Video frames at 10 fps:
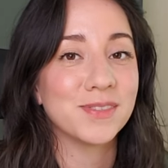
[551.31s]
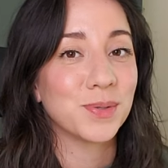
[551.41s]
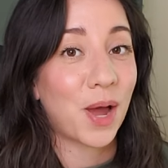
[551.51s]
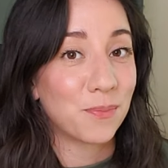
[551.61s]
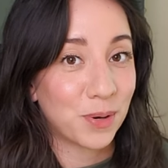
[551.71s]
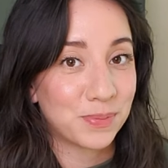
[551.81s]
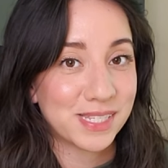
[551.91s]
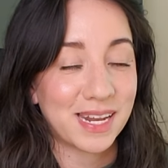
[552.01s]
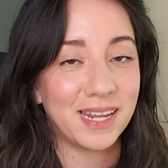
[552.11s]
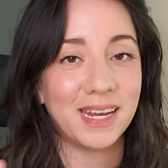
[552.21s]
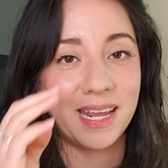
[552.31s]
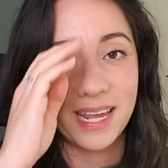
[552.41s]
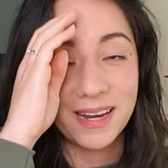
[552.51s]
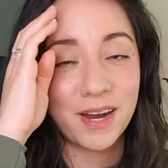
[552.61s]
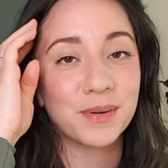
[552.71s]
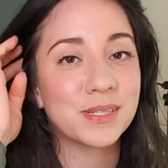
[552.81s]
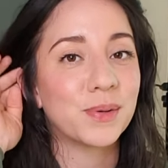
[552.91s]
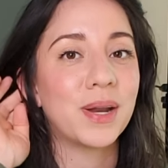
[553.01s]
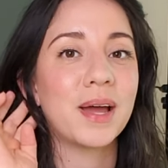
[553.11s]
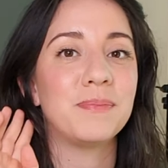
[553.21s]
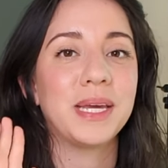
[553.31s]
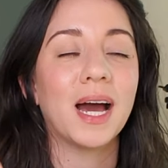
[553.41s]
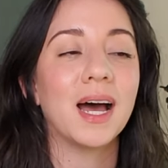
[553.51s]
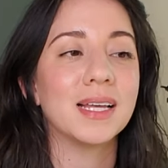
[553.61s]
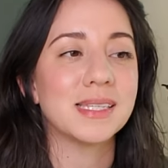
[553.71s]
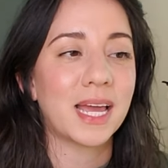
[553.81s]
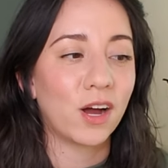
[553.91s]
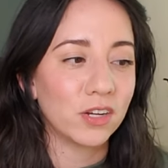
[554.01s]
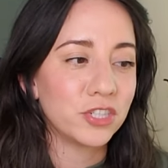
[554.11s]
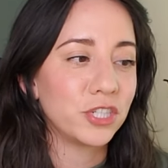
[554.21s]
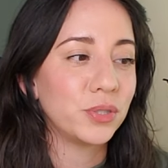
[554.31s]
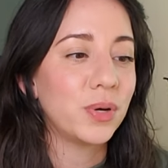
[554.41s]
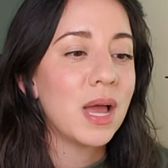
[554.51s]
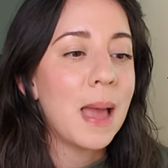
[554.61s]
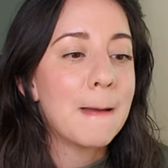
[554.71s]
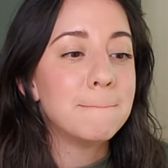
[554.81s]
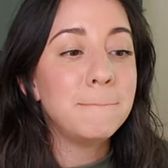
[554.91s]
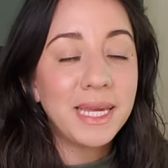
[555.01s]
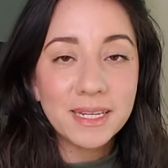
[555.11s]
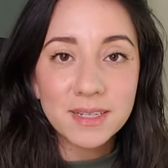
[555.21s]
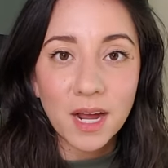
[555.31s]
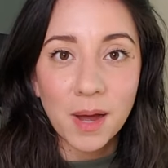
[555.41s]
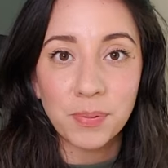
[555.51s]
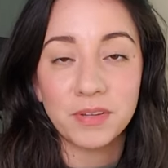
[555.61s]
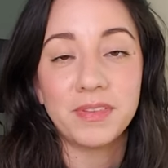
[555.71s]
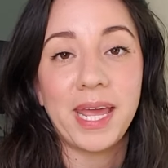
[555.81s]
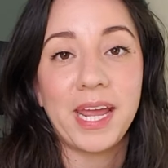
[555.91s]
So now I'm represented in Arizona because I got to meet a couple of the